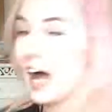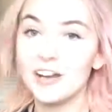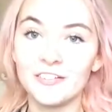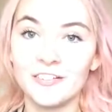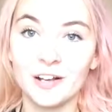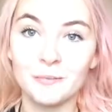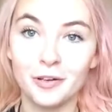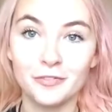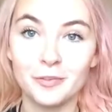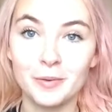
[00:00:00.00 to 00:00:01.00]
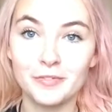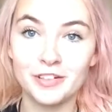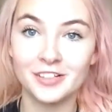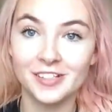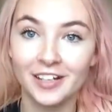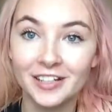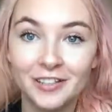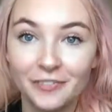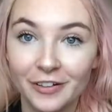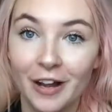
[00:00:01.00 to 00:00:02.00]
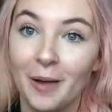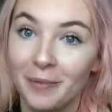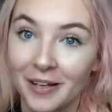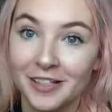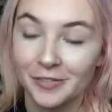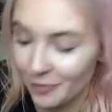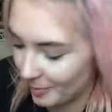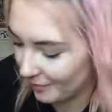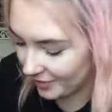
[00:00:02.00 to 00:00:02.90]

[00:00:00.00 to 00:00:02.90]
I don't think I'm going to film my videos here. I need to figure out a place to film my